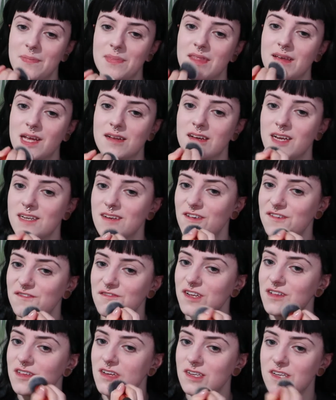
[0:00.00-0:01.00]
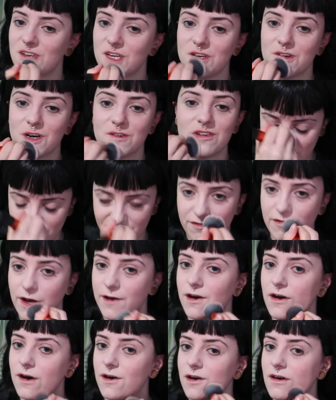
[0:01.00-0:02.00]
And I definitely do
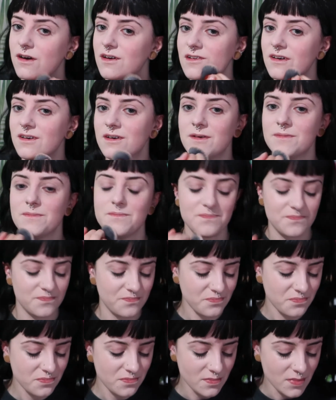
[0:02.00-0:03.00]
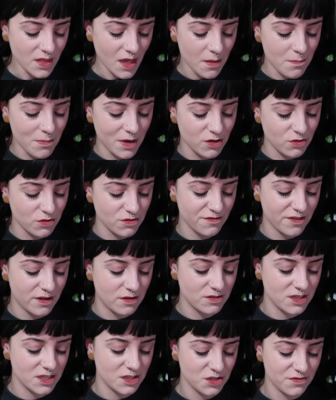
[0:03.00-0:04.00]
prefer my old
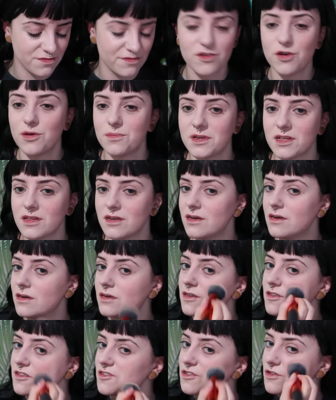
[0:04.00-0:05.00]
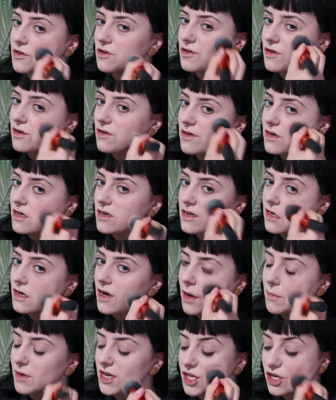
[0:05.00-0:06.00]
foundation formula. So, I
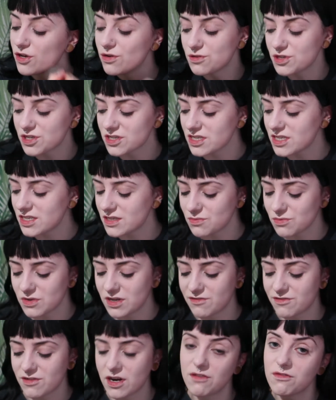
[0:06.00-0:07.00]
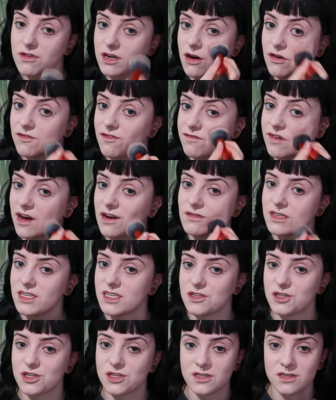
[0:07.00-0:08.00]
mean, usually whenever I run out of a
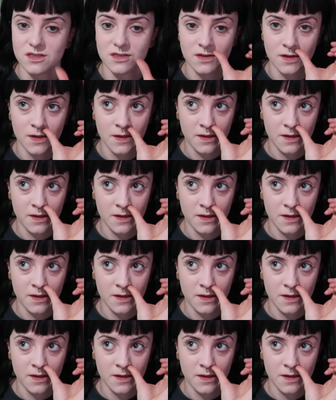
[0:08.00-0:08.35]
foundation,